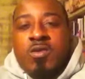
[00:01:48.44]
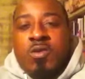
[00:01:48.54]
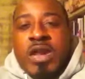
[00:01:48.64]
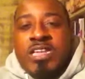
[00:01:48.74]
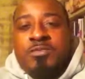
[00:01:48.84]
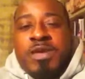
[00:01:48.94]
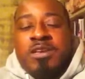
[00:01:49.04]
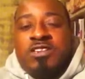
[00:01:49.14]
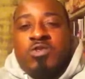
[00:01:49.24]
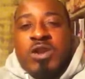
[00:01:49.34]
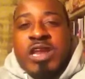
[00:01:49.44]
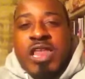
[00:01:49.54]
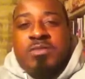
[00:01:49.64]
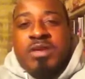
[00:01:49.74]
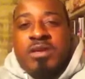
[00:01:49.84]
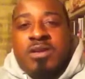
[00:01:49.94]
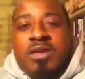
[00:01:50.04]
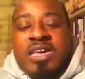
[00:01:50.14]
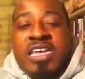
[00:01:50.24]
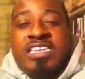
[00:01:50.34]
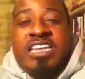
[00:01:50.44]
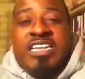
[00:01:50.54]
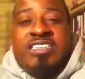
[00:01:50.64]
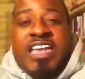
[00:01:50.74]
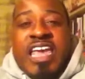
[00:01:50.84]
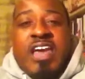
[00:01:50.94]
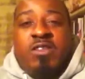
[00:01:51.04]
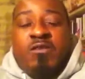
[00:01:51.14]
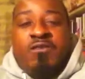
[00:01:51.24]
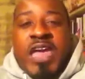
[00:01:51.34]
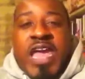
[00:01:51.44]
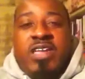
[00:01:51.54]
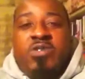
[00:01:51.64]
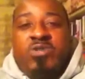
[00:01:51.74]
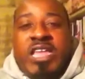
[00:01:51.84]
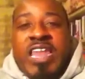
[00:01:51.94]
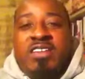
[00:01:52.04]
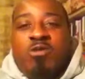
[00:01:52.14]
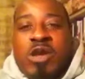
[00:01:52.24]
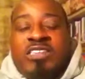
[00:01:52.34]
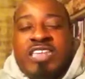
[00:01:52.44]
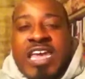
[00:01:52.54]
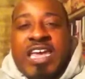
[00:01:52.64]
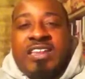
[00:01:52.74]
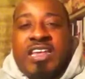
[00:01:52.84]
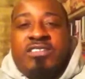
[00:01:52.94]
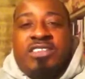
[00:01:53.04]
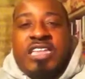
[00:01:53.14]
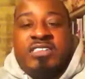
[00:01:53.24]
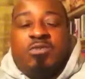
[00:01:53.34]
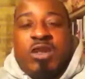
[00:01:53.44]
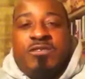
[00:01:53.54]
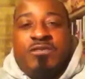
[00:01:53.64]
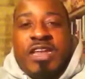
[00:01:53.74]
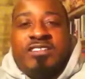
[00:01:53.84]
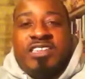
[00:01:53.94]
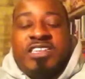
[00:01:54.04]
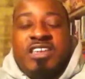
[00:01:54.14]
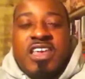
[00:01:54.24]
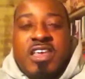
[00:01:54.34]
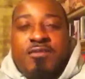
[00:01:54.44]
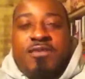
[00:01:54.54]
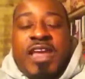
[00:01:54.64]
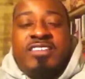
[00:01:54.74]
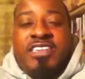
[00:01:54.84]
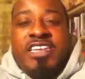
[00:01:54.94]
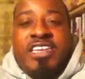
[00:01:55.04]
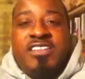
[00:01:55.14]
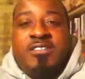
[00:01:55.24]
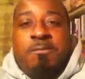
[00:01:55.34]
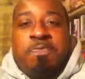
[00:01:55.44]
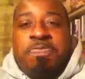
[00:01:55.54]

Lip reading: when I speak of the $20 bill, it doesn't have the value that it once had. That's what inflation is. Inflation is